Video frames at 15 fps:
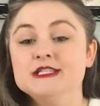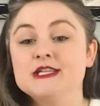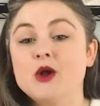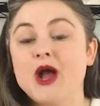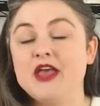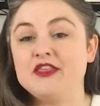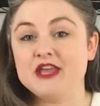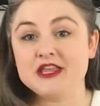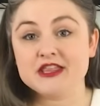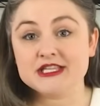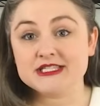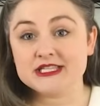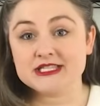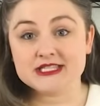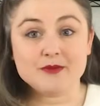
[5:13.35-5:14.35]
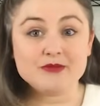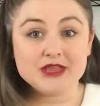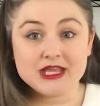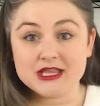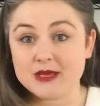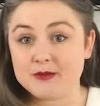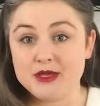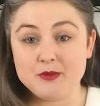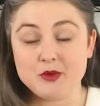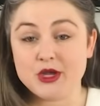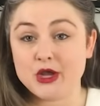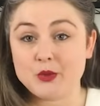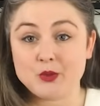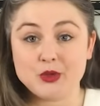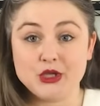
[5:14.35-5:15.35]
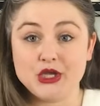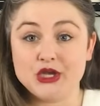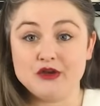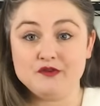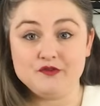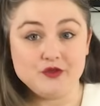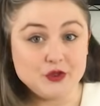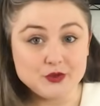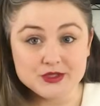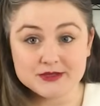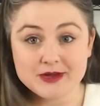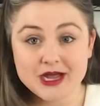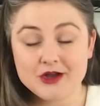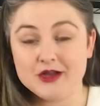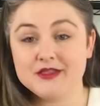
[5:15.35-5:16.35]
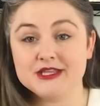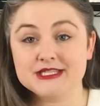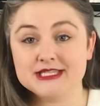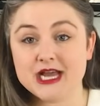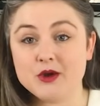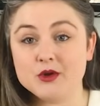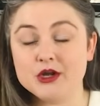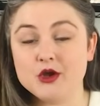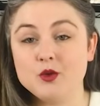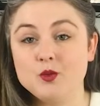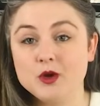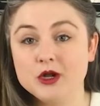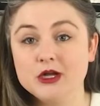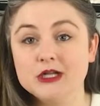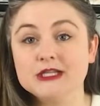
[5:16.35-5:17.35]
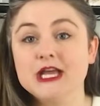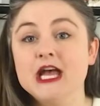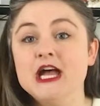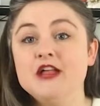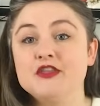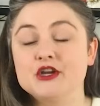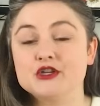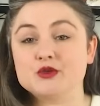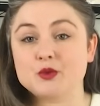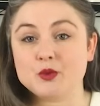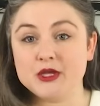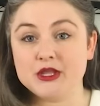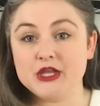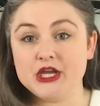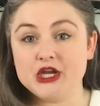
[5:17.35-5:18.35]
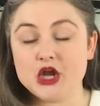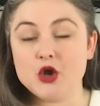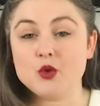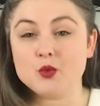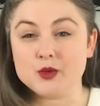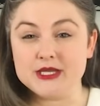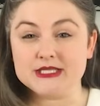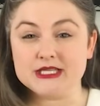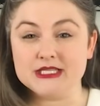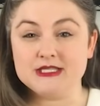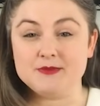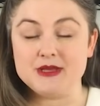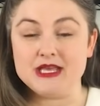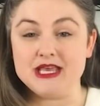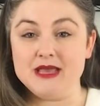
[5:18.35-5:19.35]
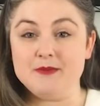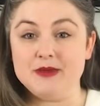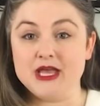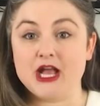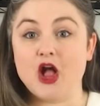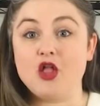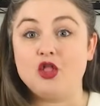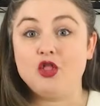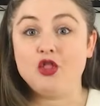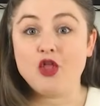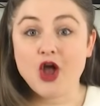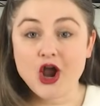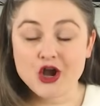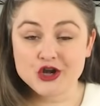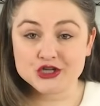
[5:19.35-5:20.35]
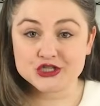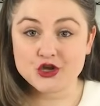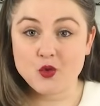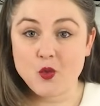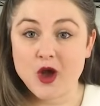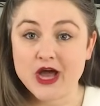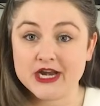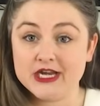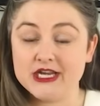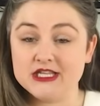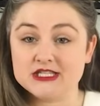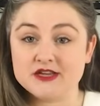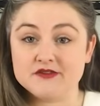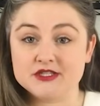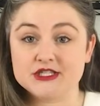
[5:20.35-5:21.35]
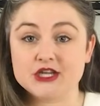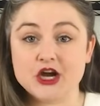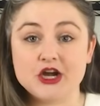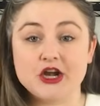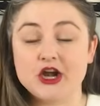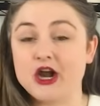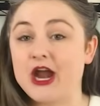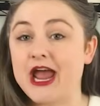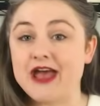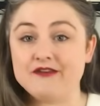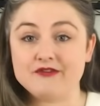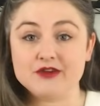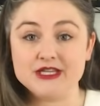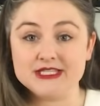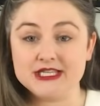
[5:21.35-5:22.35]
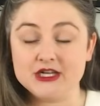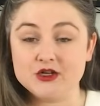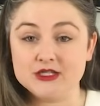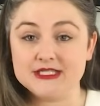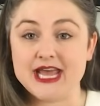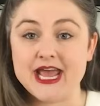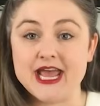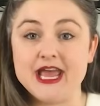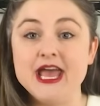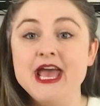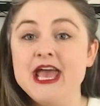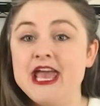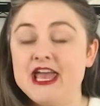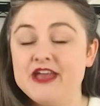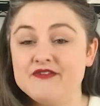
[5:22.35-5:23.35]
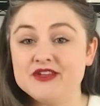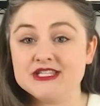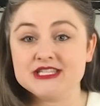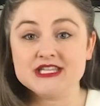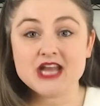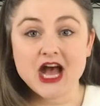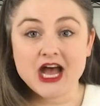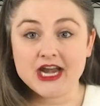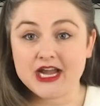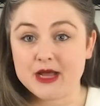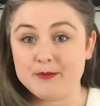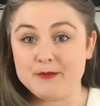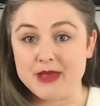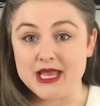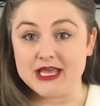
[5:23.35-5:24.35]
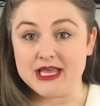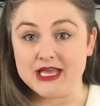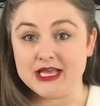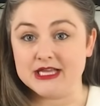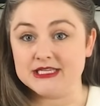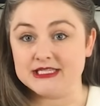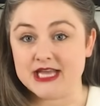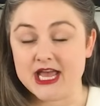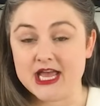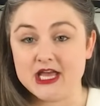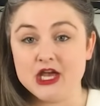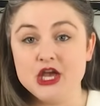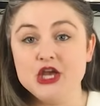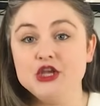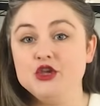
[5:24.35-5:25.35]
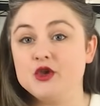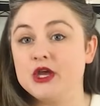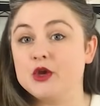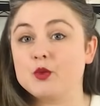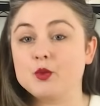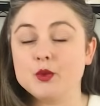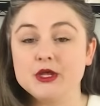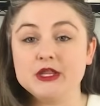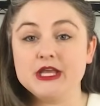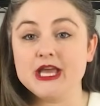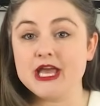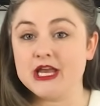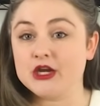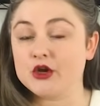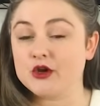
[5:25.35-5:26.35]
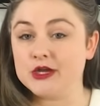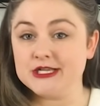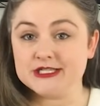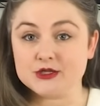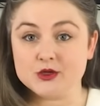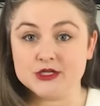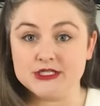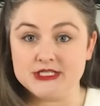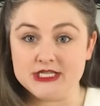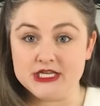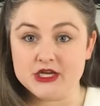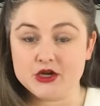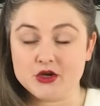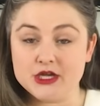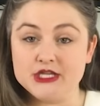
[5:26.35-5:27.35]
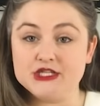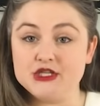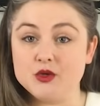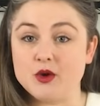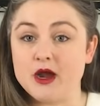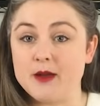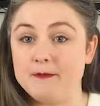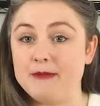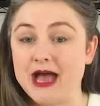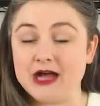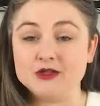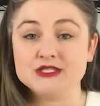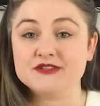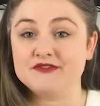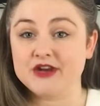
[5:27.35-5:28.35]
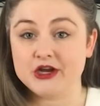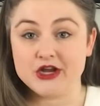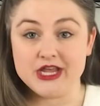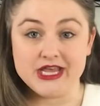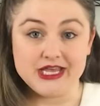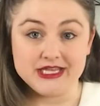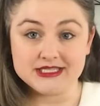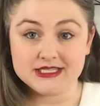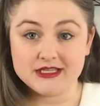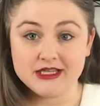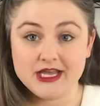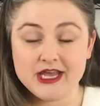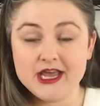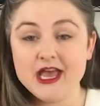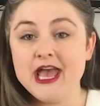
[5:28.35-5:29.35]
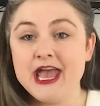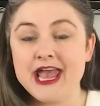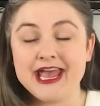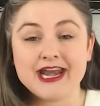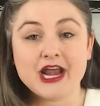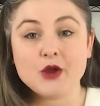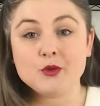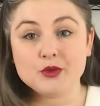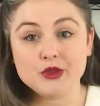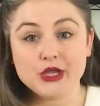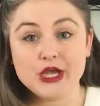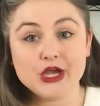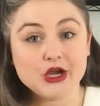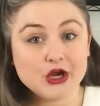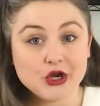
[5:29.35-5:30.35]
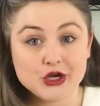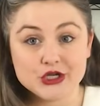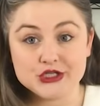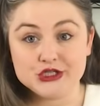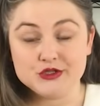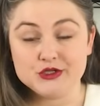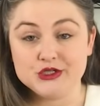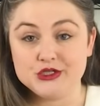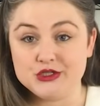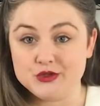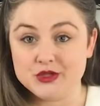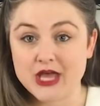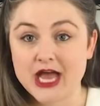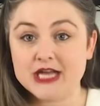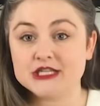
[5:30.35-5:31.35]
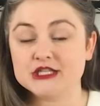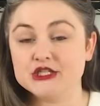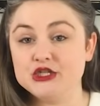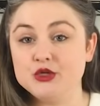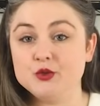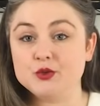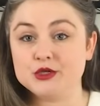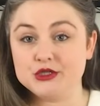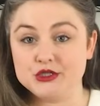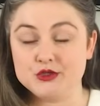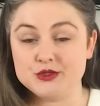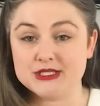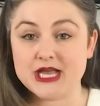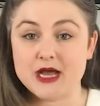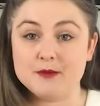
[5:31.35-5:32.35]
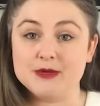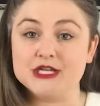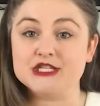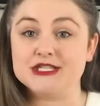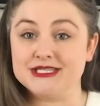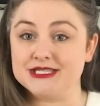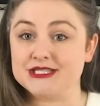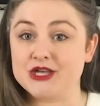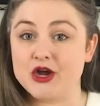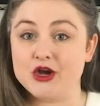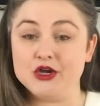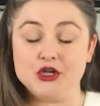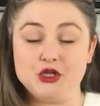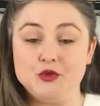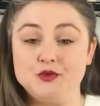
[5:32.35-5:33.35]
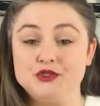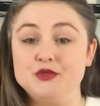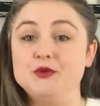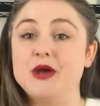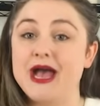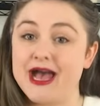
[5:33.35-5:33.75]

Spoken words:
So I think this is something that people get really confused about in the sourdough world. There's really no reason to be keeping large quantities of starter every single day if it's not a baking day. You can really increase or decrease your amounts very easily, and I really encourage you to do that to reduce how much discard you do